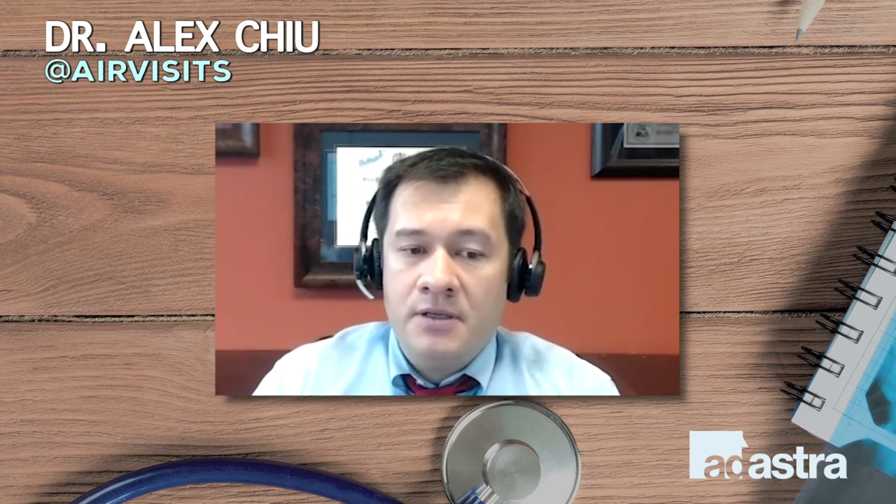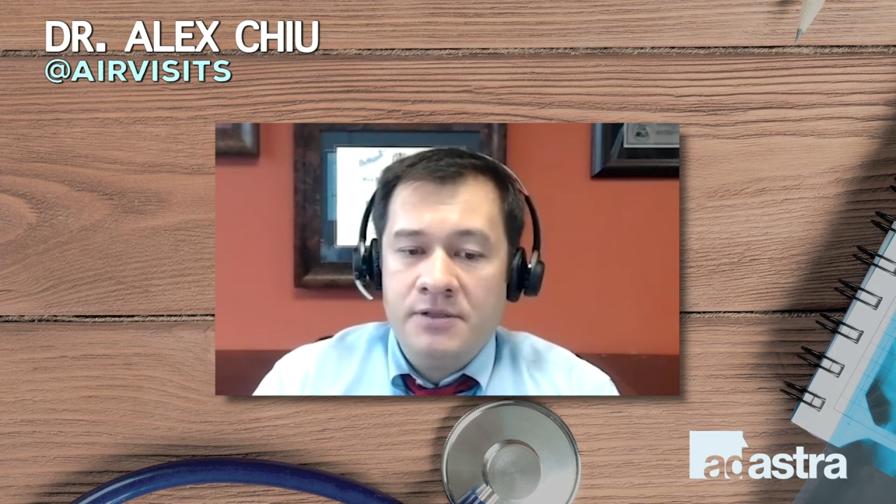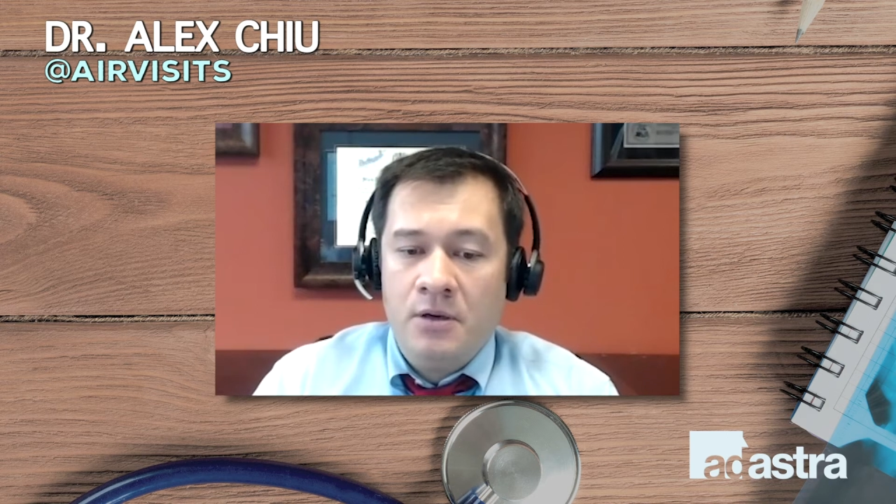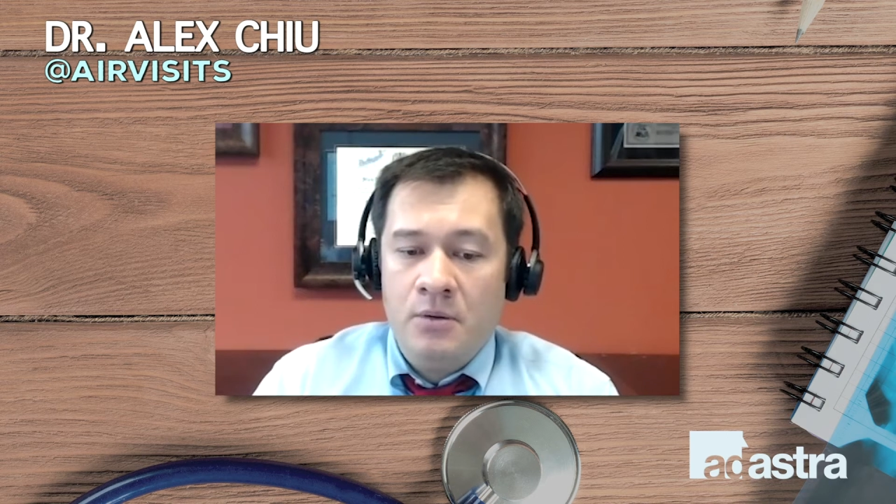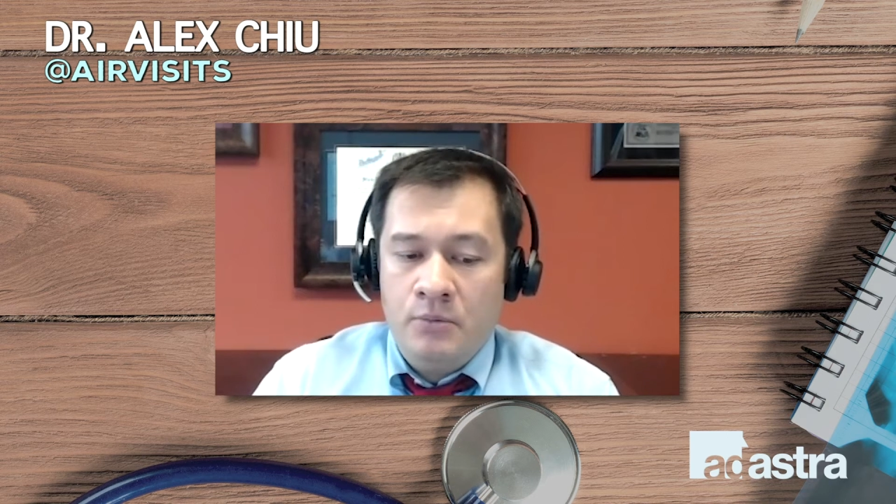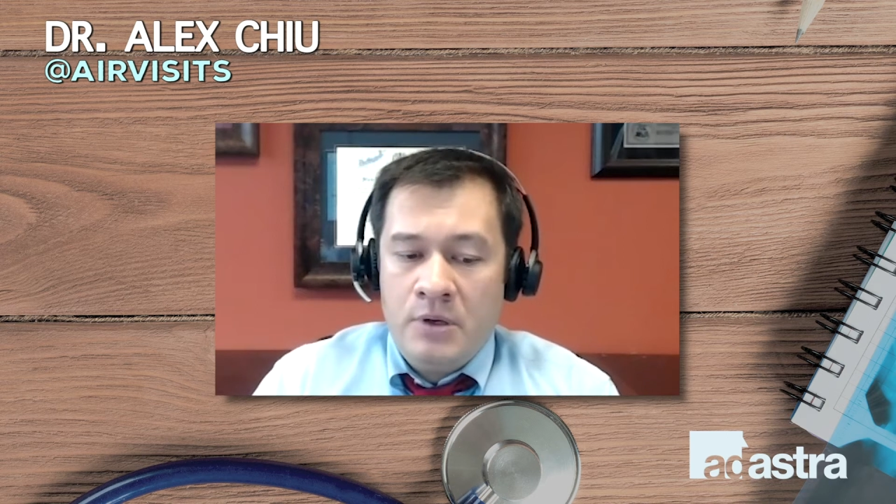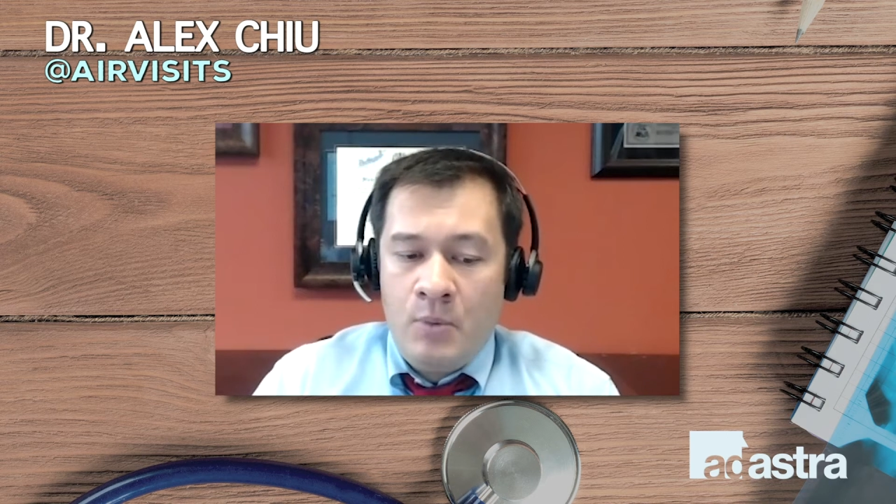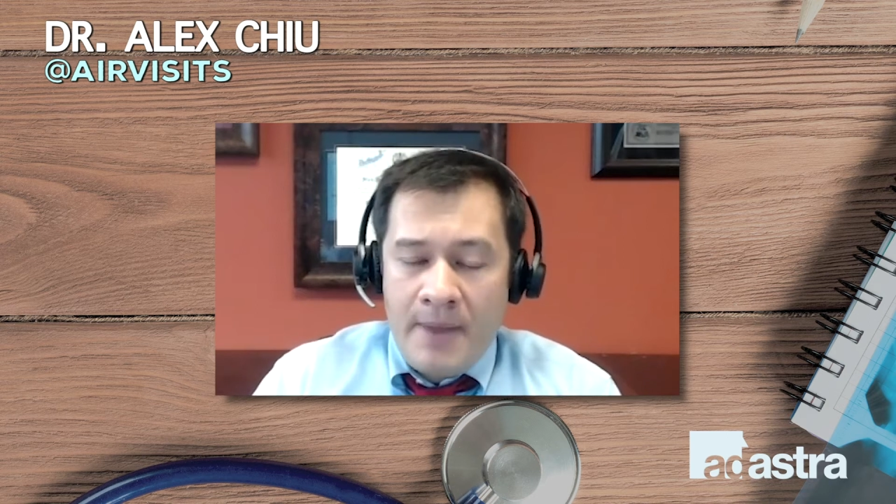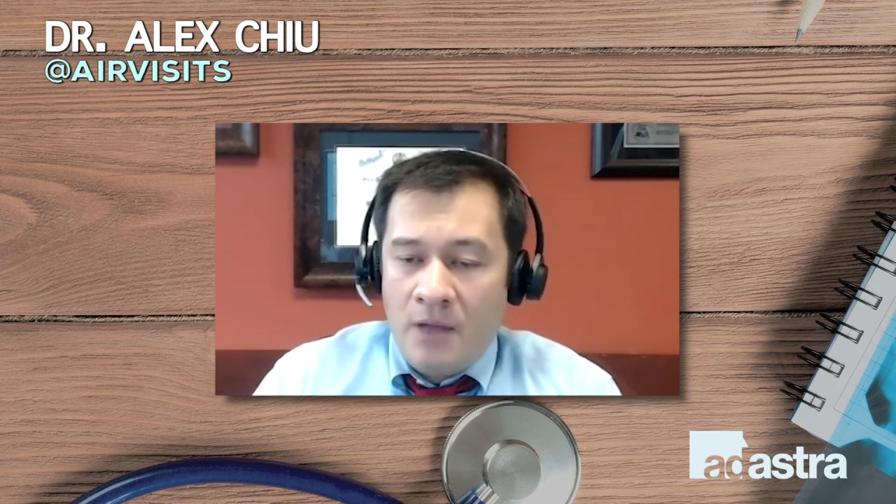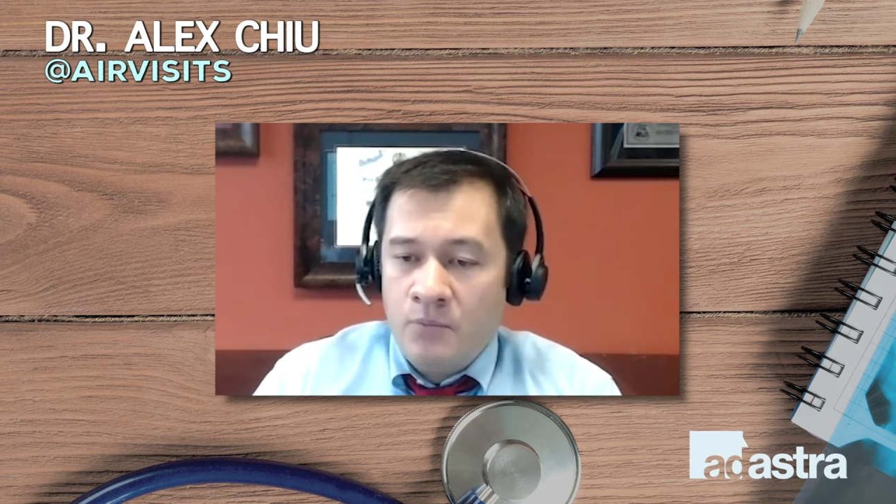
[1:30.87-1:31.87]
So we
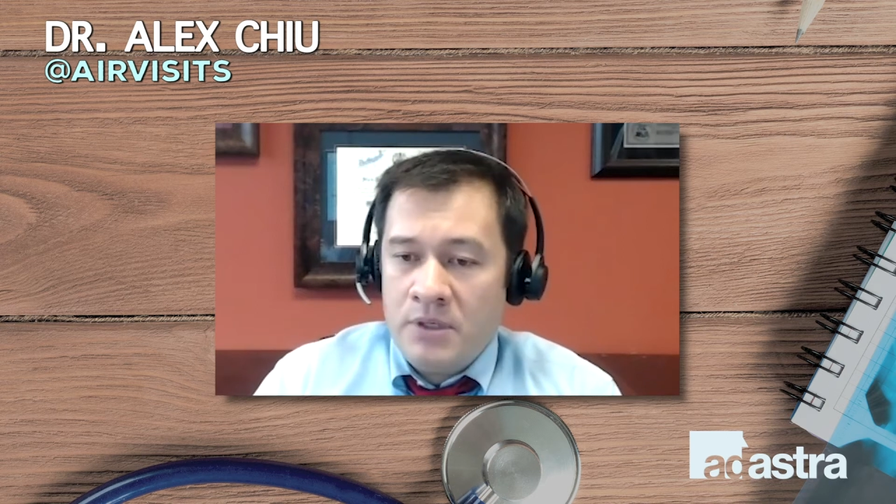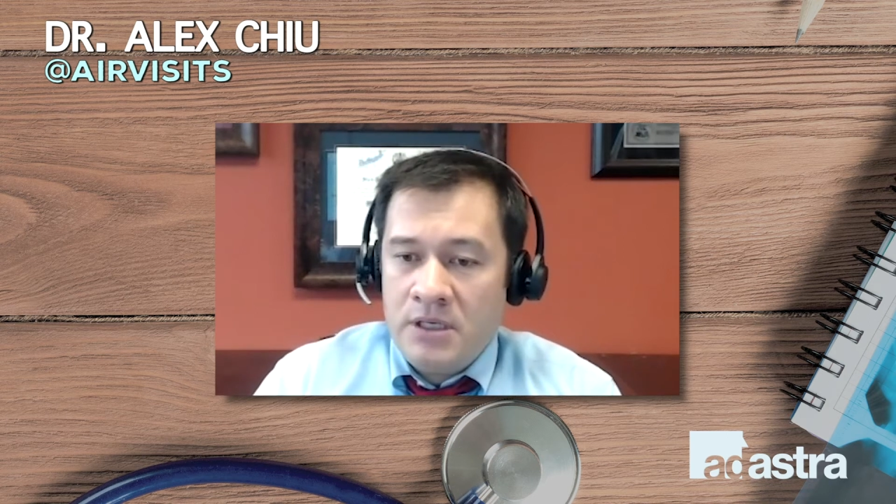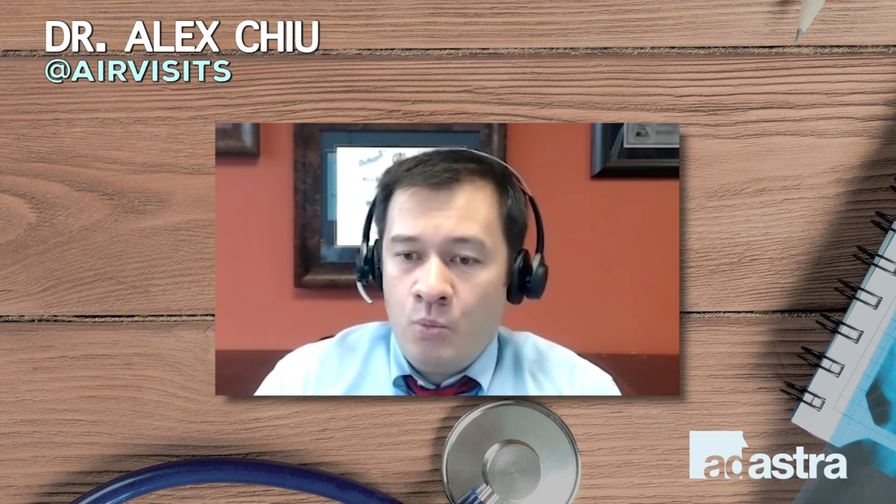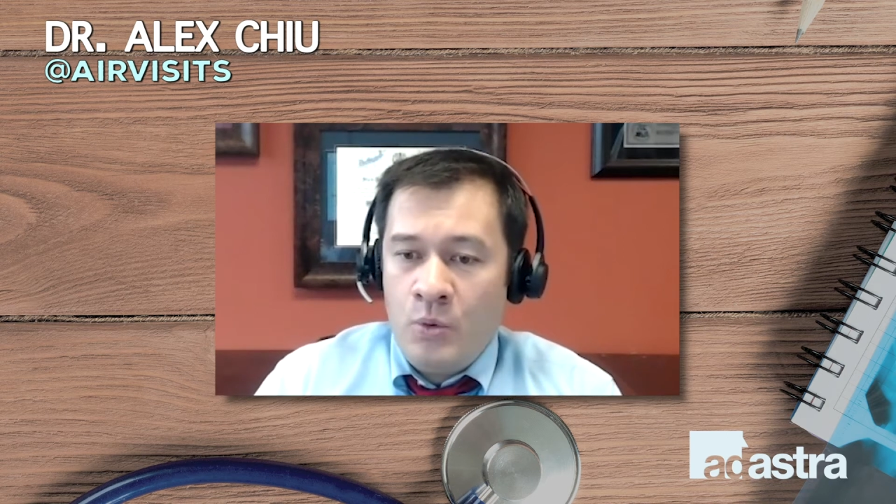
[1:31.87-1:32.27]
went about and we